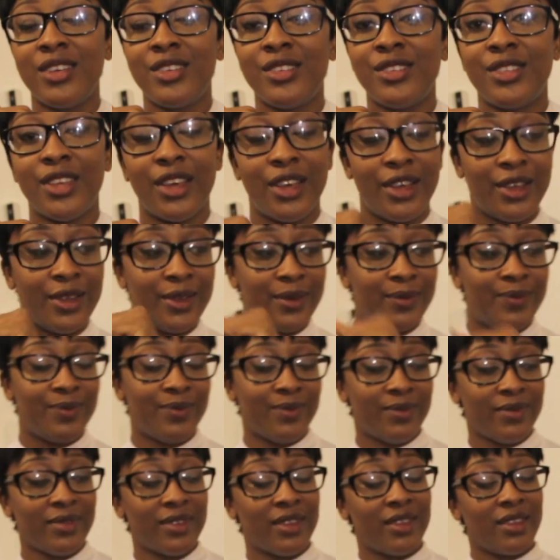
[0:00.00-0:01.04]
So
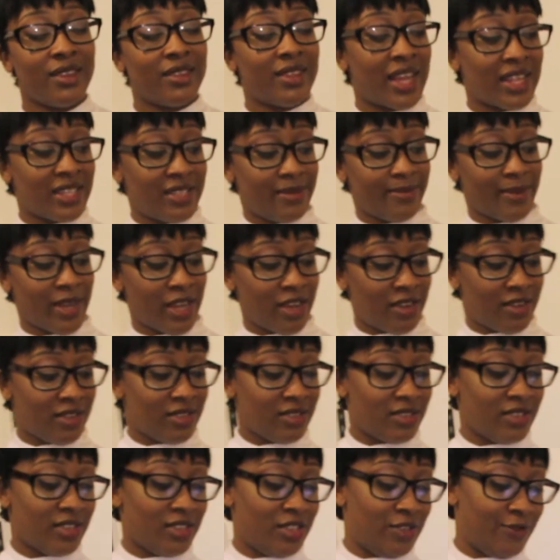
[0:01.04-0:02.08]
that's my
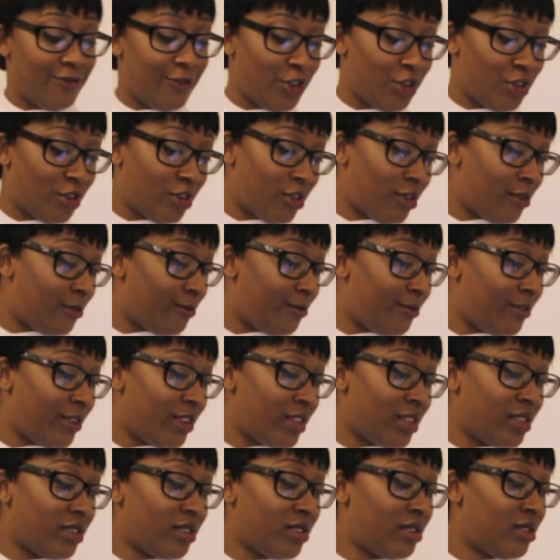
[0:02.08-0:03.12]
answer for your
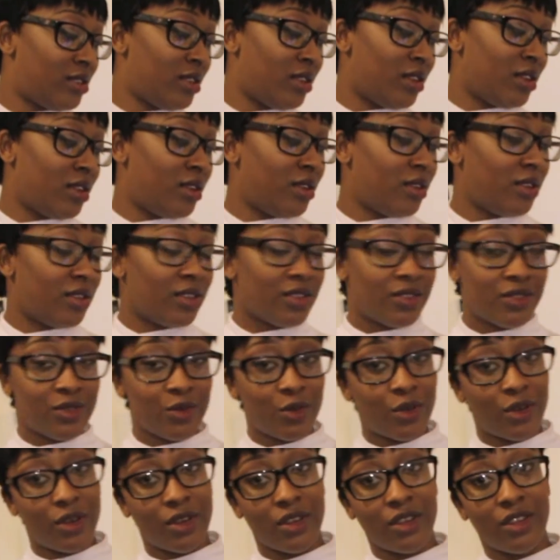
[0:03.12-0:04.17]
confidence. It's
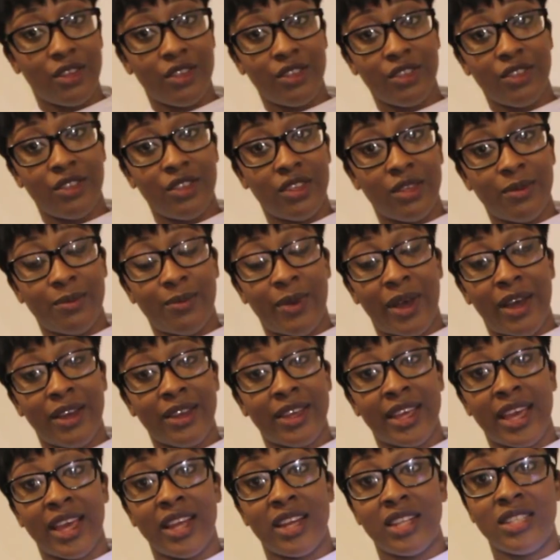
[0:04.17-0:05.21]
not
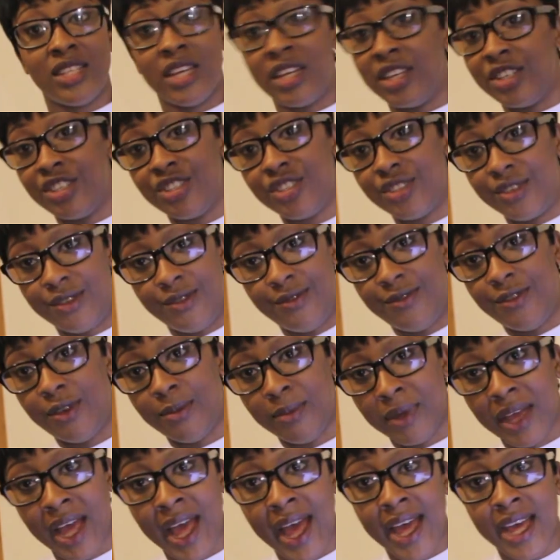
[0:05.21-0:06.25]
about getting attention
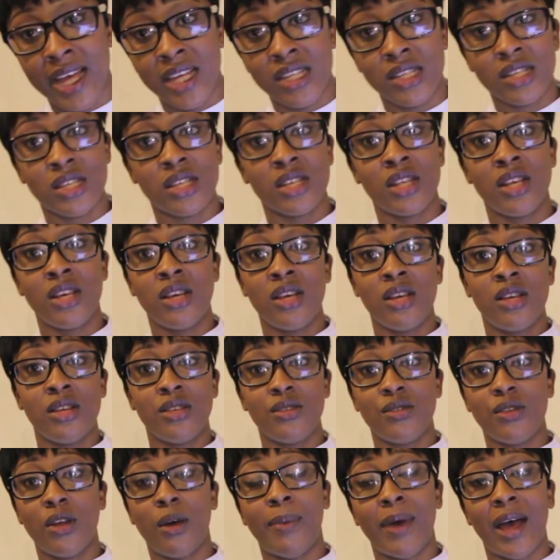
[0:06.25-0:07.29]
from guys.
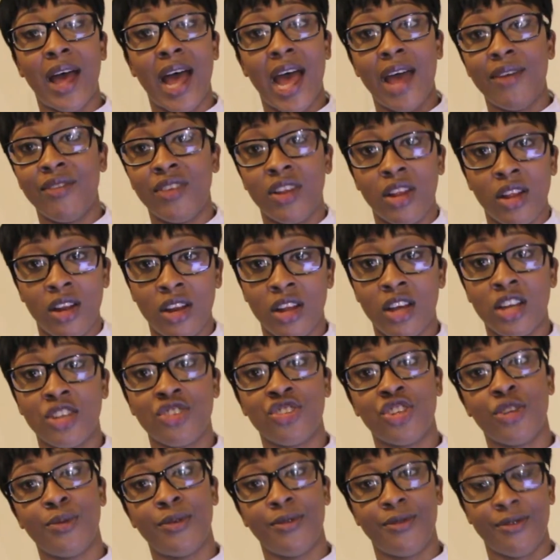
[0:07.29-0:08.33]
It's not about having a
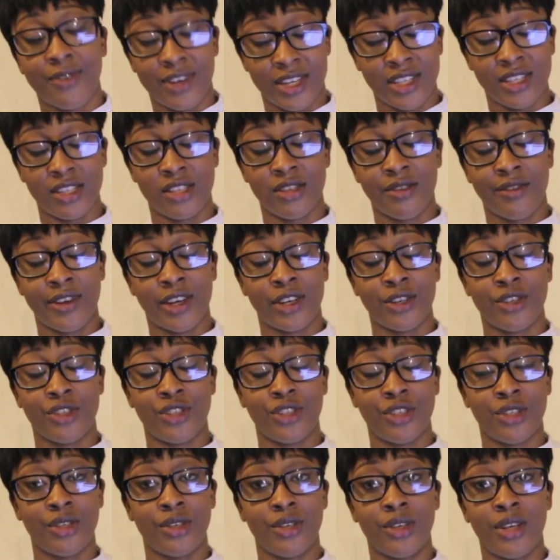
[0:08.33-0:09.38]
large group of friends
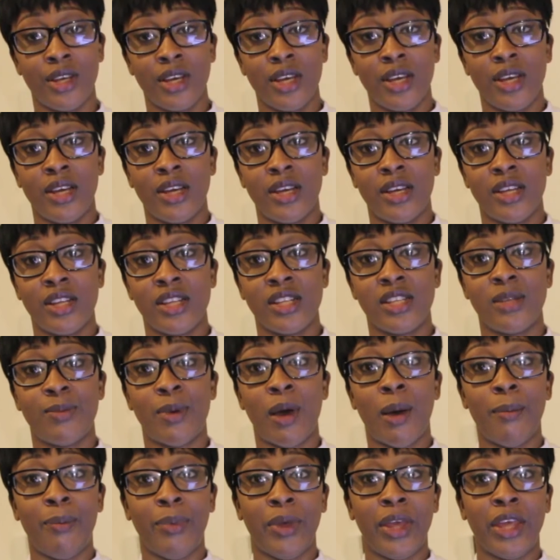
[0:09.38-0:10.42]
around you. It's
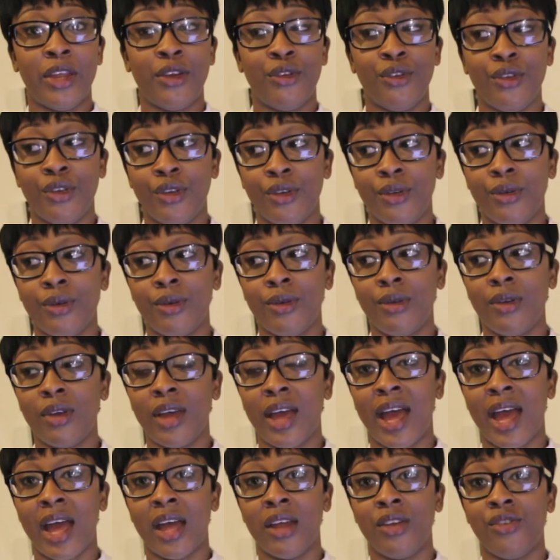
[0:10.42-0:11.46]
about being you,
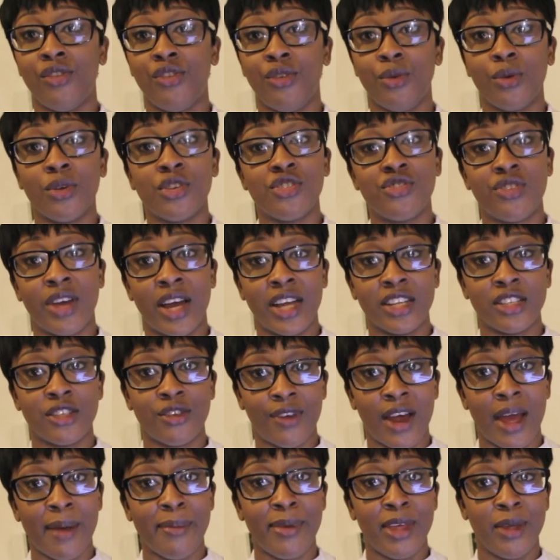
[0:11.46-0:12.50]
and you attract
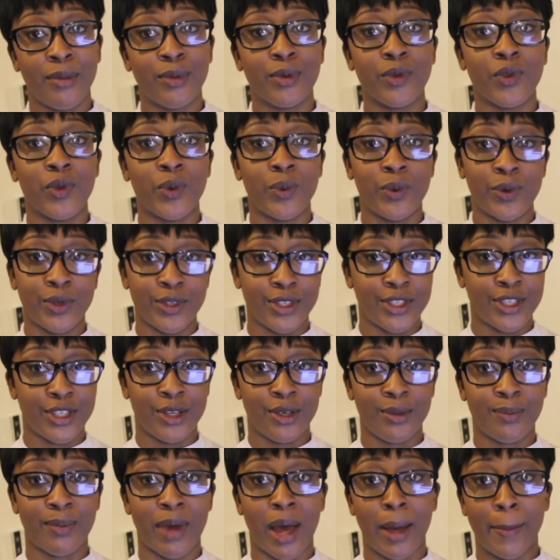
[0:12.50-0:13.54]
the right people towards
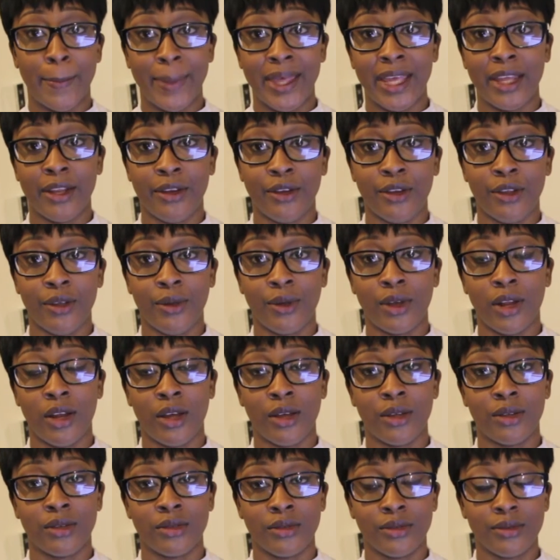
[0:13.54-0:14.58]
you by being you
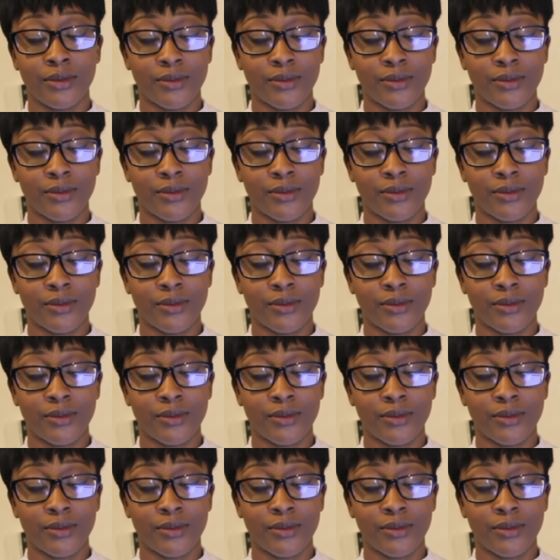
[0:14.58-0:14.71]
alone.